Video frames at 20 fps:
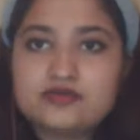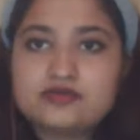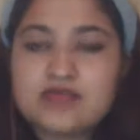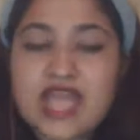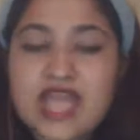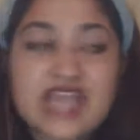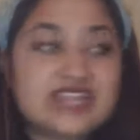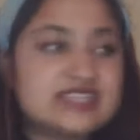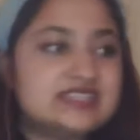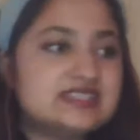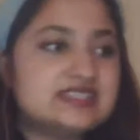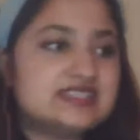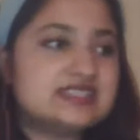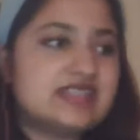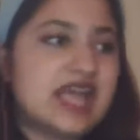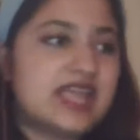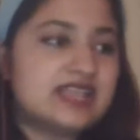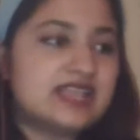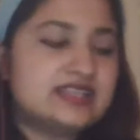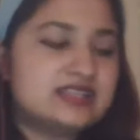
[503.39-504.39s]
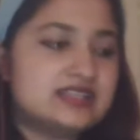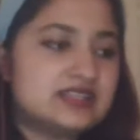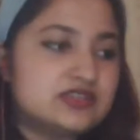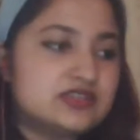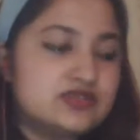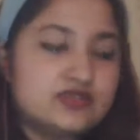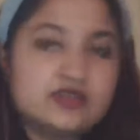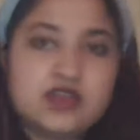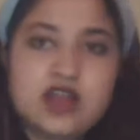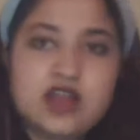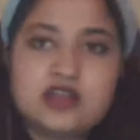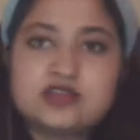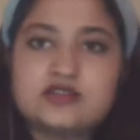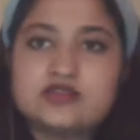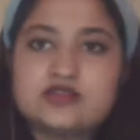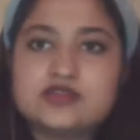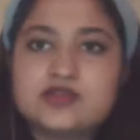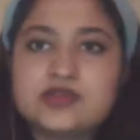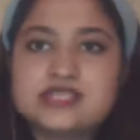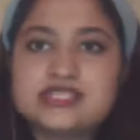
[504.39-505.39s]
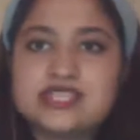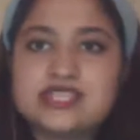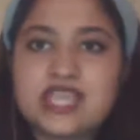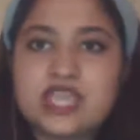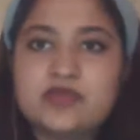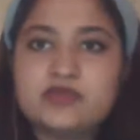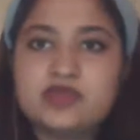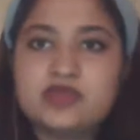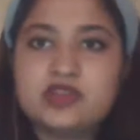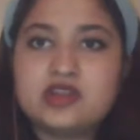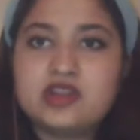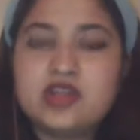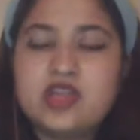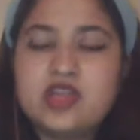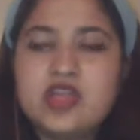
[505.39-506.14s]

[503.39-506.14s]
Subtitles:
and he decided to run to his cabin,